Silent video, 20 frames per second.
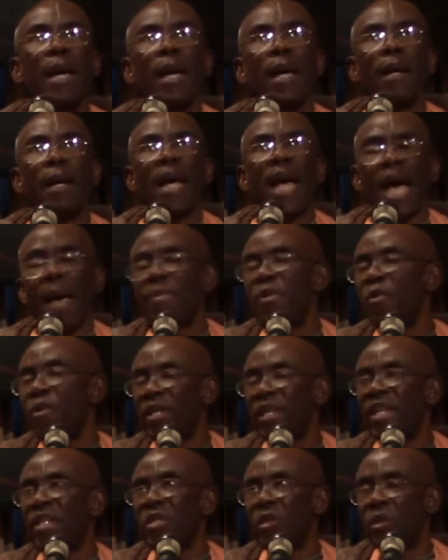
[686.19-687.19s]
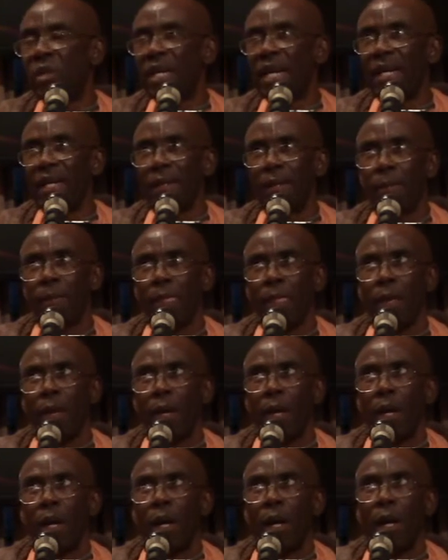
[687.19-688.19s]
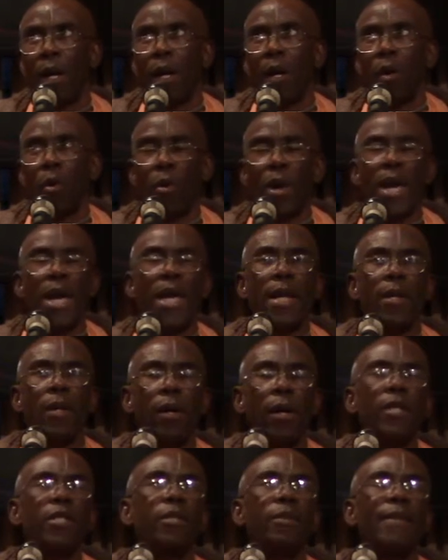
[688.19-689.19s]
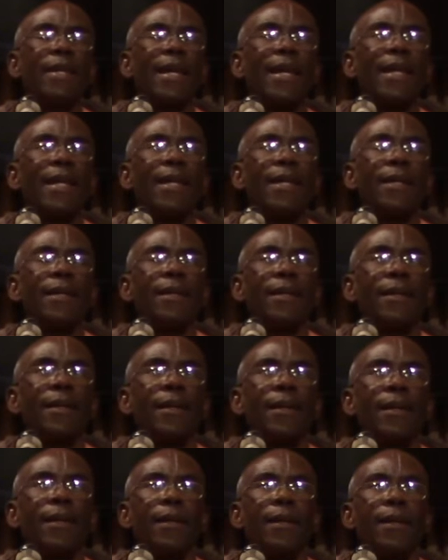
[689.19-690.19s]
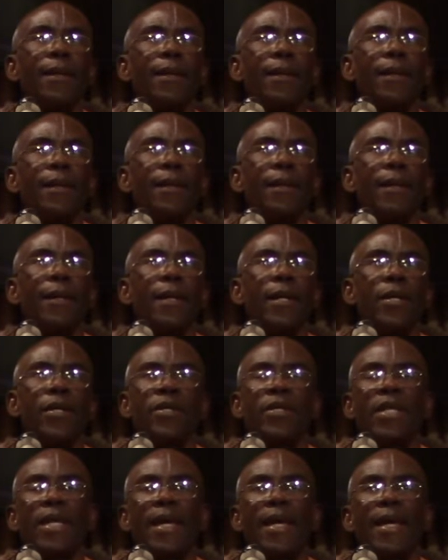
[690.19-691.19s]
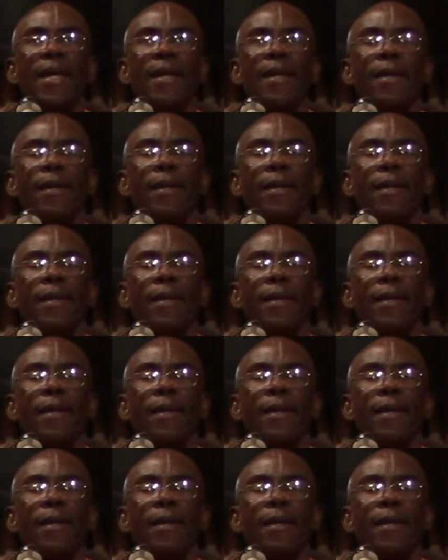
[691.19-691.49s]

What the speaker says: happy with Arjuna when ultimately he said,